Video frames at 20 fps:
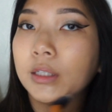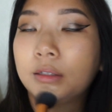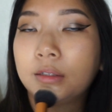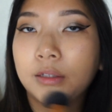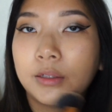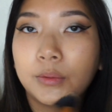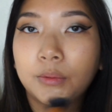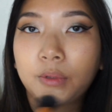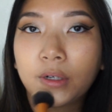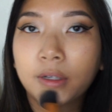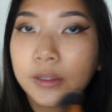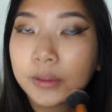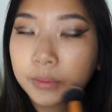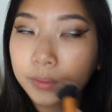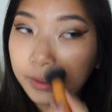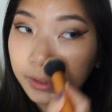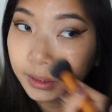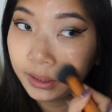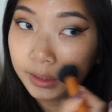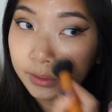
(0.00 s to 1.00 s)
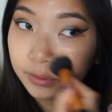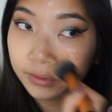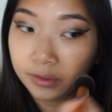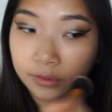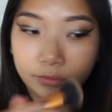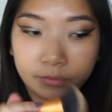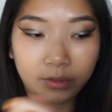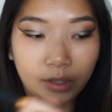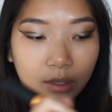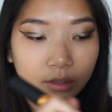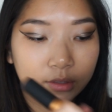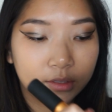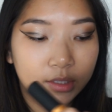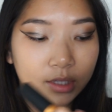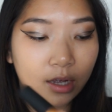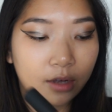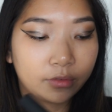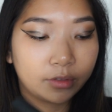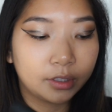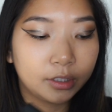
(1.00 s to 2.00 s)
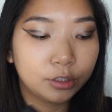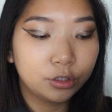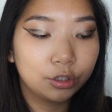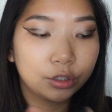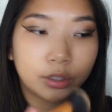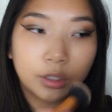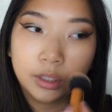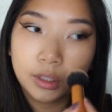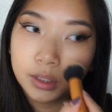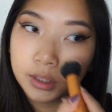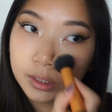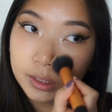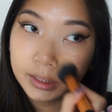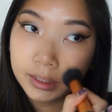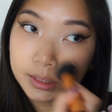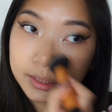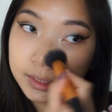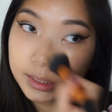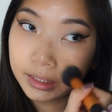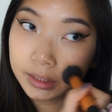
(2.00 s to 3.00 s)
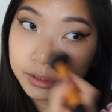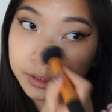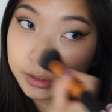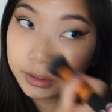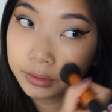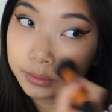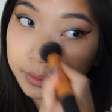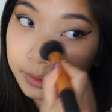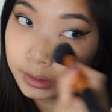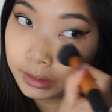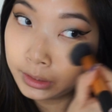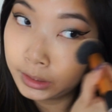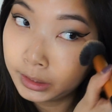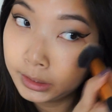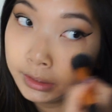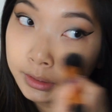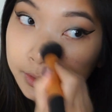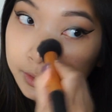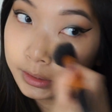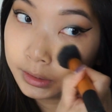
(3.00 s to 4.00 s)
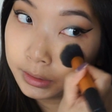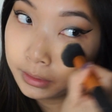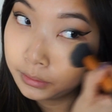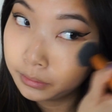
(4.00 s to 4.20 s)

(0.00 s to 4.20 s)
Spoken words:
you want a really flawless coverage, it's actually really nice.